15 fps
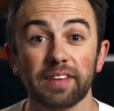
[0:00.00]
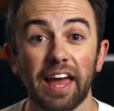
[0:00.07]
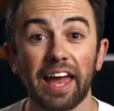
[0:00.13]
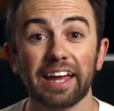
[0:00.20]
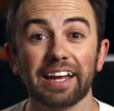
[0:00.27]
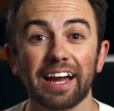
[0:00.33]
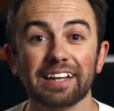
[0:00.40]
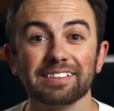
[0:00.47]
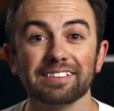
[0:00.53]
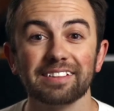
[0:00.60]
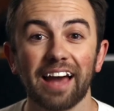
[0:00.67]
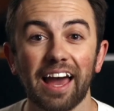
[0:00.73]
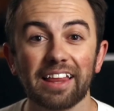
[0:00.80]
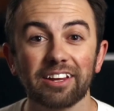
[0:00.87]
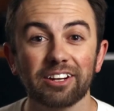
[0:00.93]
Hey guys,
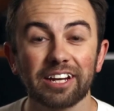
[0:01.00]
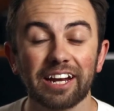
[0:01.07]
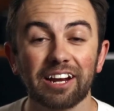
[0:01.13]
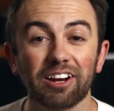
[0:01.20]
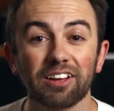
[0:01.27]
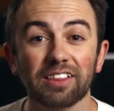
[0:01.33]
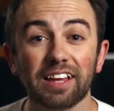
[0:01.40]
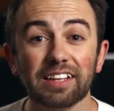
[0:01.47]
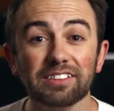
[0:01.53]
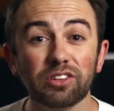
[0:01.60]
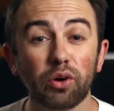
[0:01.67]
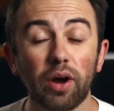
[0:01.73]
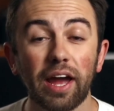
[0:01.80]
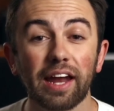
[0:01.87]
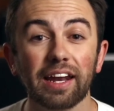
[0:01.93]
Tyler here. Let's
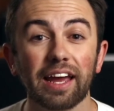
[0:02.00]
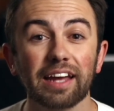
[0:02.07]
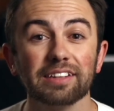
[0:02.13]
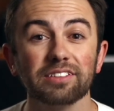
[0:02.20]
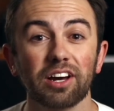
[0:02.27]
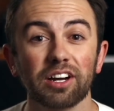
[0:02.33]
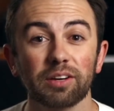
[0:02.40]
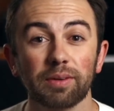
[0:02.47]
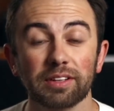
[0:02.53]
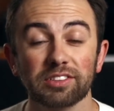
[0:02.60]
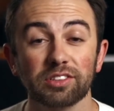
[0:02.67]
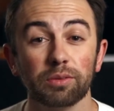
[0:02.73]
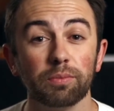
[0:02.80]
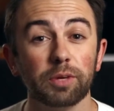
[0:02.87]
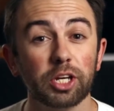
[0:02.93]
go ahead and talk about
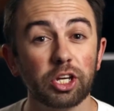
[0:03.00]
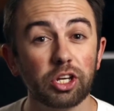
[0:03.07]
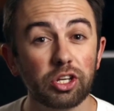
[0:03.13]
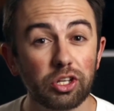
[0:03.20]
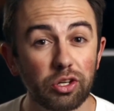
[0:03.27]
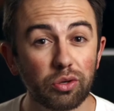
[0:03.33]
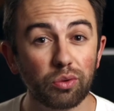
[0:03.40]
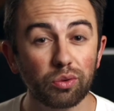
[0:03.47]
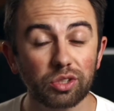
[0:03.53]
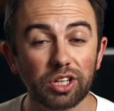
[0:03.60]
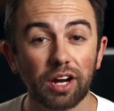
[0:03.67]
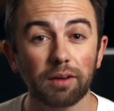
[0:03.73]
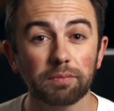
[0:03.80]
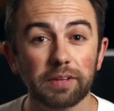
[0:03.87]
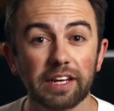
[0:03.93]
some huge
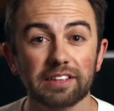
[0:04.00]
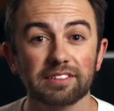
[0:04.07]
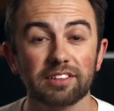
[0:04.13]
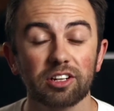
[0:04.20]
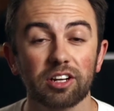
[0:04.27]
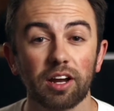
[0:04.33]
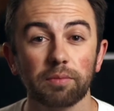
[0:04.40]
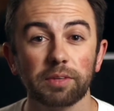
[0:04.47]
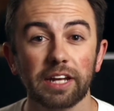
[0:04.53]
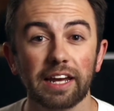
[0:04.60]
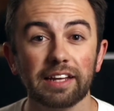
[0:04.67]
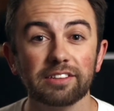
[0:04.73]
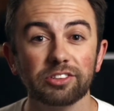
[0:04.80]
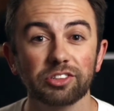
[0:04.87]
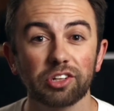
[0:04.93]
updates that are coming to
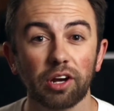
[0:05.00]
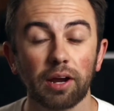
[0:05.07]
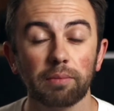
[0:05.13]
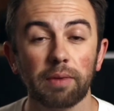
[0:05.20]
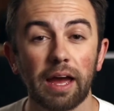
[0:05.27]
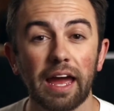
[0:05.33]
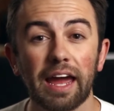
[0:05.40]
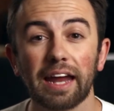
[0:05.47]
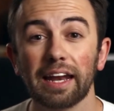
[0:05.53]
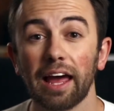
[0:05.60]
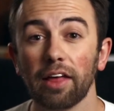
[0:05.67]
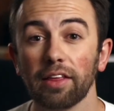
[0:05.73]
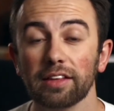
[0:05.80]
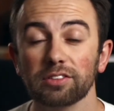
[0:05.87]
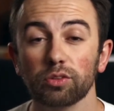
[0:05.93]
Instagram and
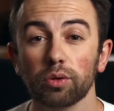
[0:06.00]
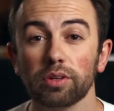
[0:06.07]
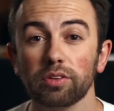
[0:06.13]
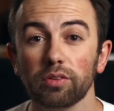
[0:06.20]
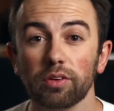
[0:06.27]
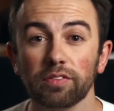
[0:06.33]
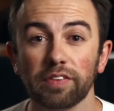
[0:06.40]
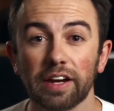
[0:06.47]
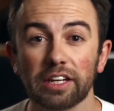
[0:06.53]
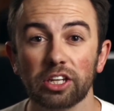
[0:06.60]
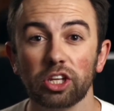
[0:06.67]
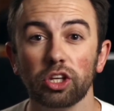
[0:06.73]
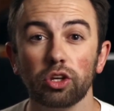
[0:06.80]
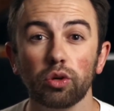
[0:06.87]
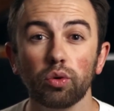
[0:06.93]
how that's going to
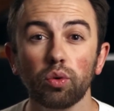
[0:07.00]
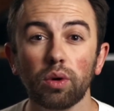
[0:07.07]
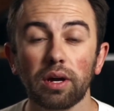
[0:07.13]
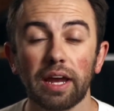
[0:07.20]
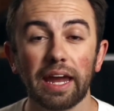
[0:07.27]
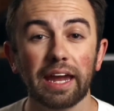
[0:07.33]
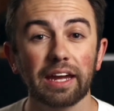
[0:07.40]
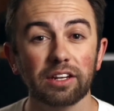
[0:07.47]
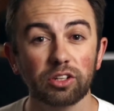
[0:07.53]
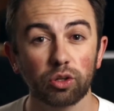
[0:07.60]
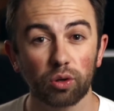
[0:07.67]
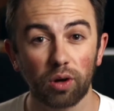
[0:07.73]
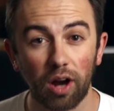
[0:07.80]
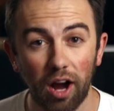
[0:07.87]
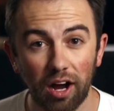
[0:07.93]
affect you and
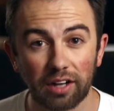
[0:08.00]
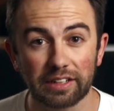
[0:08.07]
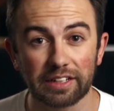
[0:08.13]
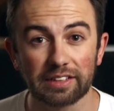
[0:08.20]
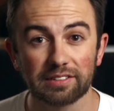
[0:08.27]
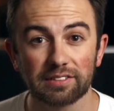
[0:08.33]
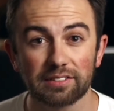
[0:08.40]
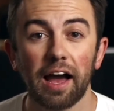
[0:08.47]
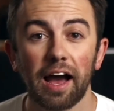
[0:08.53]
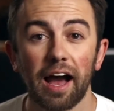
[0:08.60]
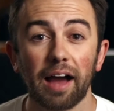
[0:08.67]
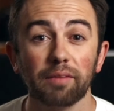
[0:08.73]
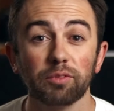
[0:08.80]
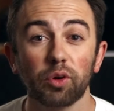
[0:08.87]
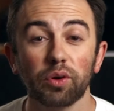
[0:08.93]
your audience.
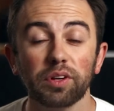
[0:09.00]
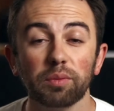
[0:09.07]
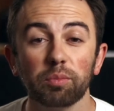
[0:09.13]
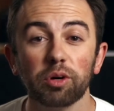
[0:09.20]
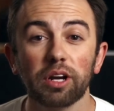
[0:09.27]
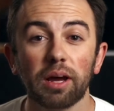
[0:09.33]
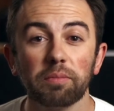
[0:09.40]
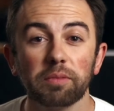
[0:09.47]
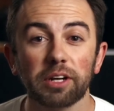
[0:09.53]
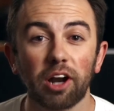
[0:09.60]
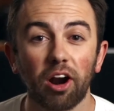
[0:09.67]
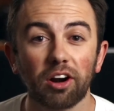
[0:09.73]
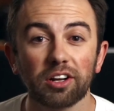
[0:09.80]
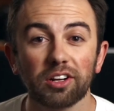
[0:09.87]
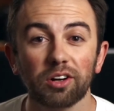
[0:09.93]
I'm going to put up an
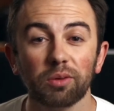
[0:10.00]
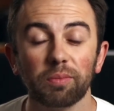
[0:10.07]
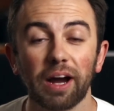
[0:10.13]
article